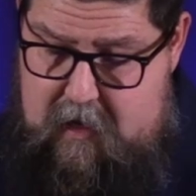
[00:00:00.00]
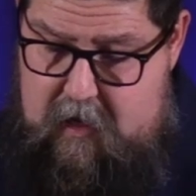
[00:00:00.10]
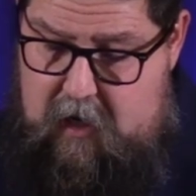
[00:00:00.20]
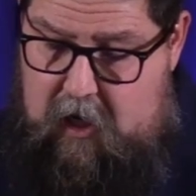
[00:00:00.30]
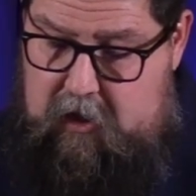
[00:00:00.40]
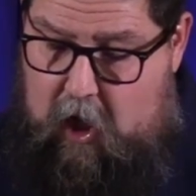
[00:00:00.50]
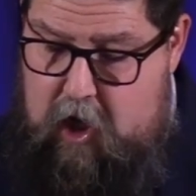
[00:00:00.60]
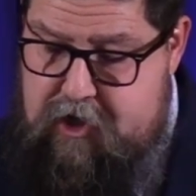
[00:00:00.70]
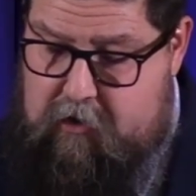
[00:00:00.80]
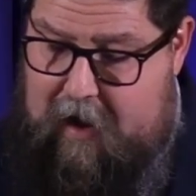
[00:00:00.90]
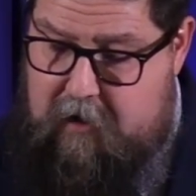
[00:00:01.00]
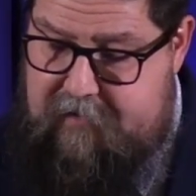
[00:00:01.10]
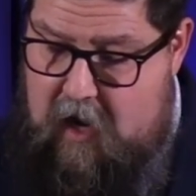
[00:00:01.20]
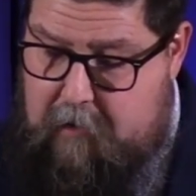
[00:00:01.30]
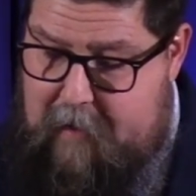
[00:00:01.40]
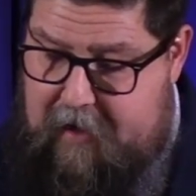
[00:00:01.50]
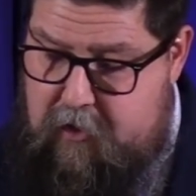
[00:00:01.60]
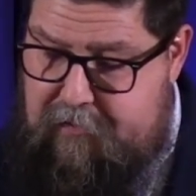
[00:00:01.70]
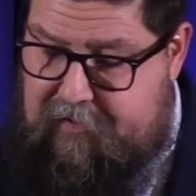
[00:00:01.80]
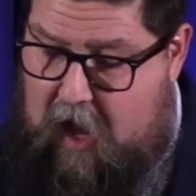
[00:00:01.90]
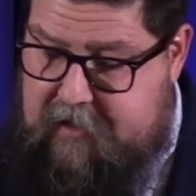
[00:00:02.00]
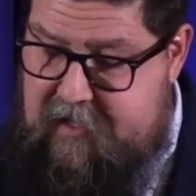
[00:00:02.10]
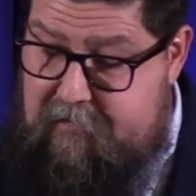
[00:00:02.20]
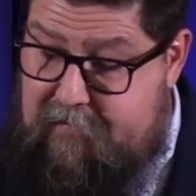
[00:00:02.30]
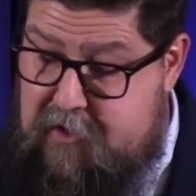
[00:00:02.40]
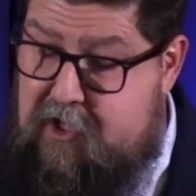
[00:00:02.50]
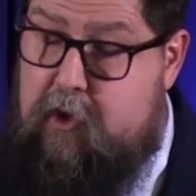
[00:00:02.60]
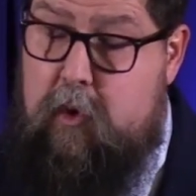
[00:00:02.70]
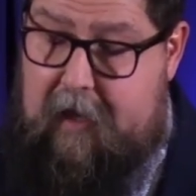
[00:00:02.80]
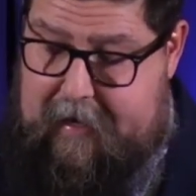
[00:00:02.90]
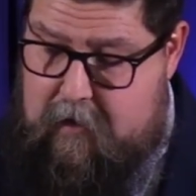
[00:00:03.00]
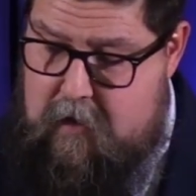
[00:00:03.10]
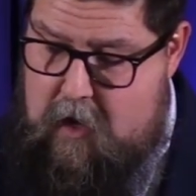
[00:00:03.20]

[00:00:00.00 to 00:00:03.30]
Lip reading: A large crowd of young men who flock to them for schooling